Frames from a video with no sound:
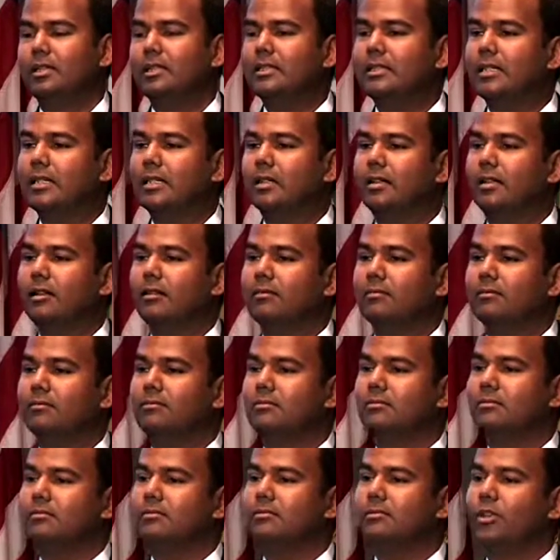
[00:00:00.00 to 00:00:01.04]
that'll
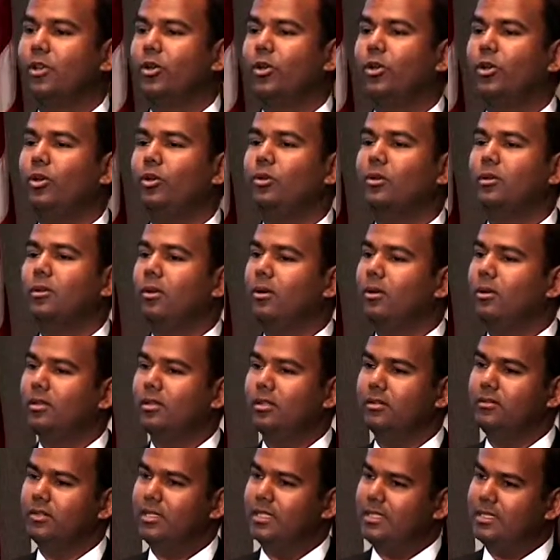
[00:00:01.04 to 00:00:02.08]
cure all
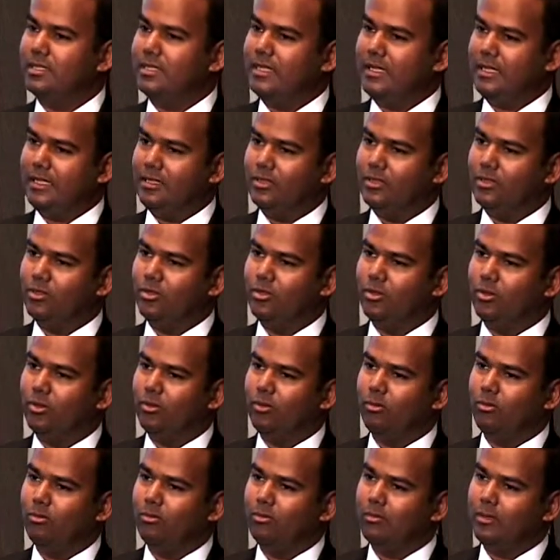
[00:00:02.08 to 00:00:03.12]
liver disease.
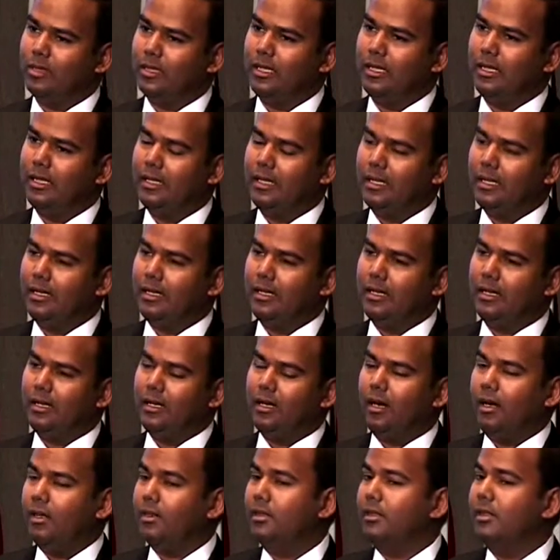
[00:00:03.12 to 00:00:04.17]
So
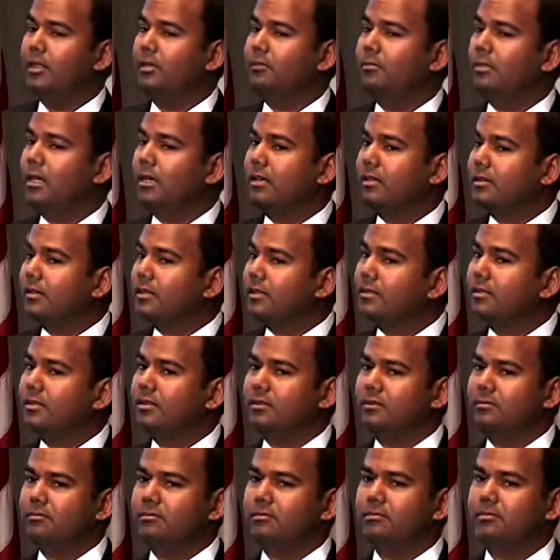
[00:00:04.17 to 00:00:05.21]
other than milk
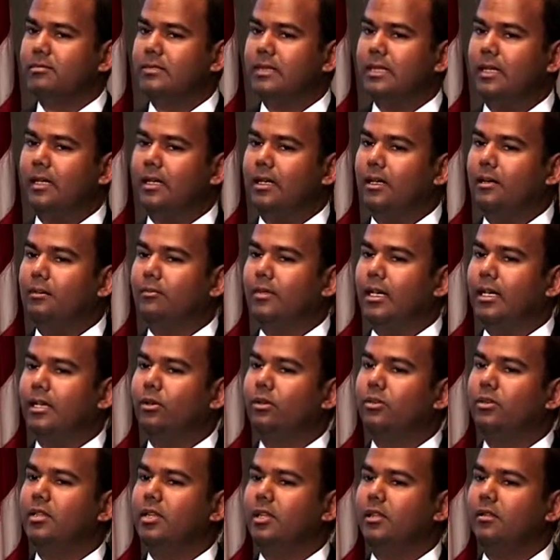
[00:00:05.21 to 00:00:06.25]
thistle, um, I
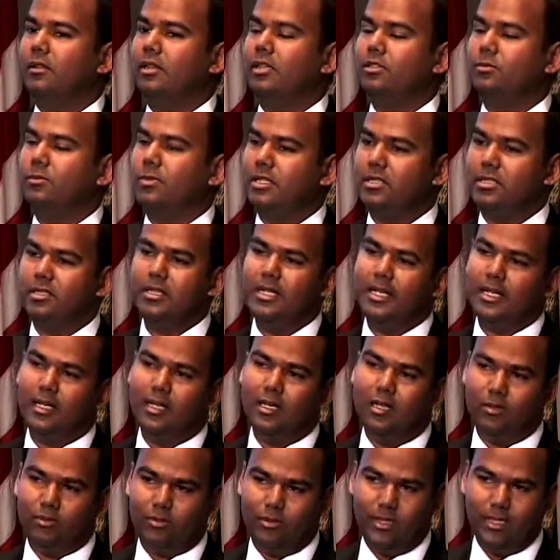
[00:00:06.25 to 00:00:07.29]
don't think there's much data
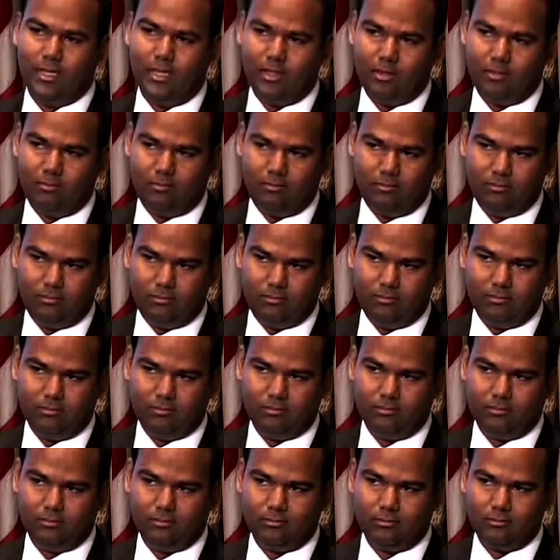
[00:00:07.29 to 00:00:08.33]
out there
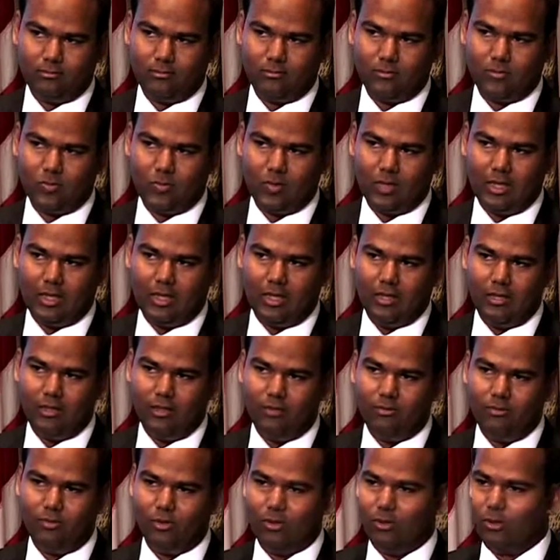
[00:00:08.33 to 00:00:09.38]
uh,
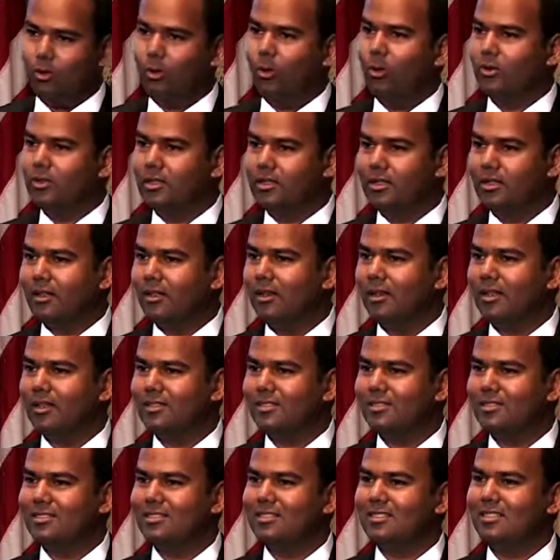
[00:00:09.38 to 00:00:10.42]
for the colon
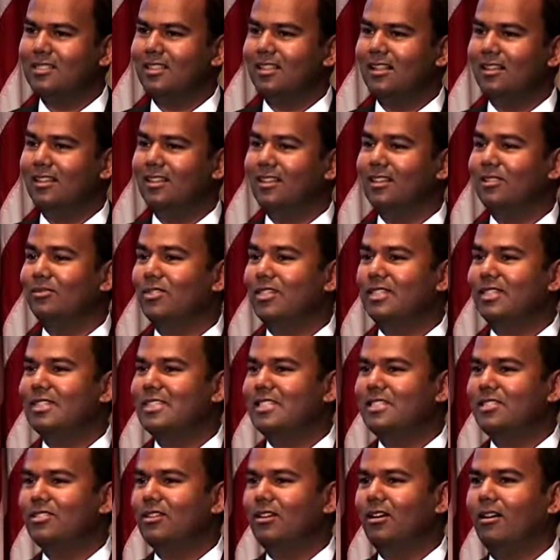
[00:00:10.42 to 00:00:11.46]
cleanse, uh, liver
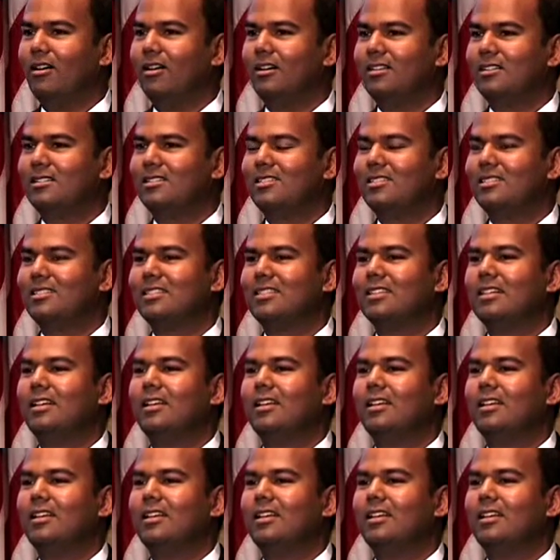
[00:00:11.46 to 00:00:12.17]
detox,